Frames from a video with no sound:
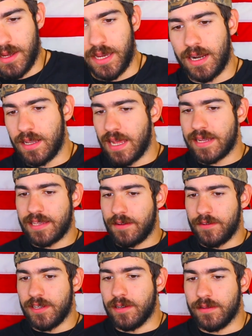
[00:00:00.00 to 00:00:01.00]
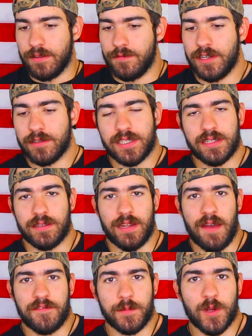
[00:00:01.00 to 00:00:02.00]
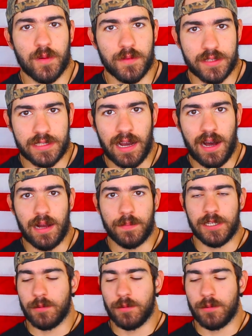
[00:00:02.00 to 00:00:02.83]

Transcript: and I like that video. The video didn't have to be over the top.